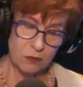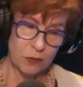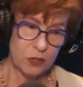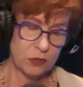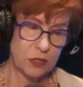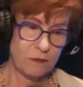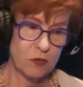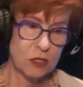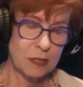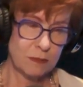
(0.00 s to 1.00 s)
We could give you
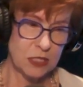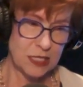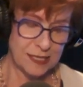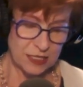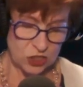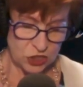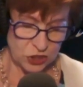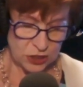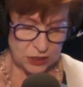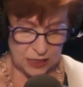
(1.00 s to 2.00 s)
some
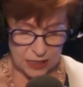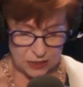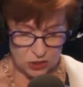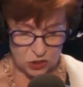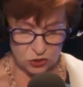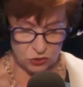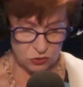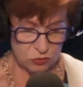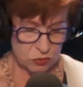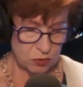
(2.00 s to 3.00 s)
suggestions as
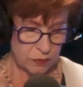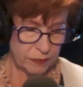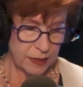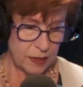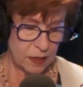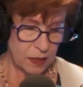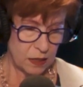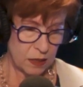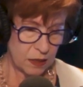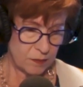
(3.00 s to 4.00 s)
to
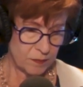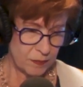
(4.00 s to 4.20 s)
um,